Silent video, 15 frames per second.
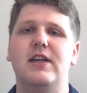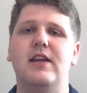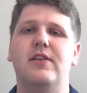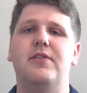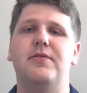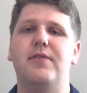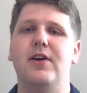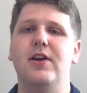
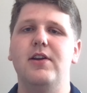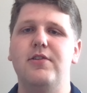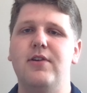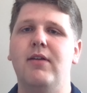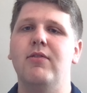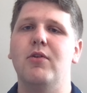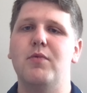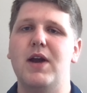Git's very
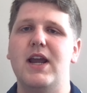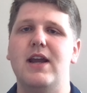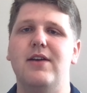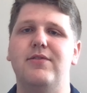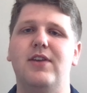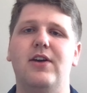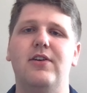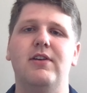clever way of
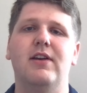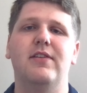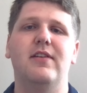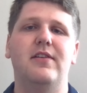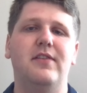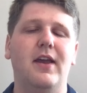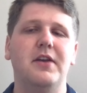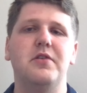telling us
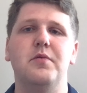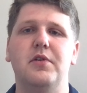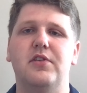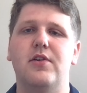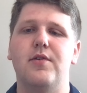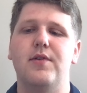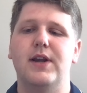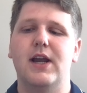exactly what's
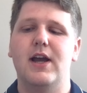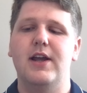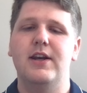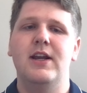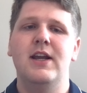going on.